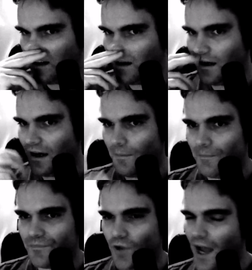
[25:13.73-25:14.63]

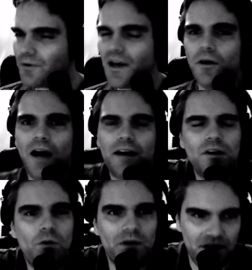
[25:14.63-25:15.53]
So I don't know
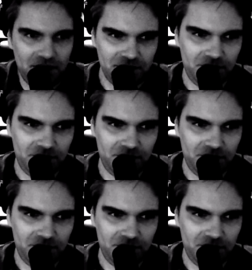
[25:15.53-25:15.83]
what it is,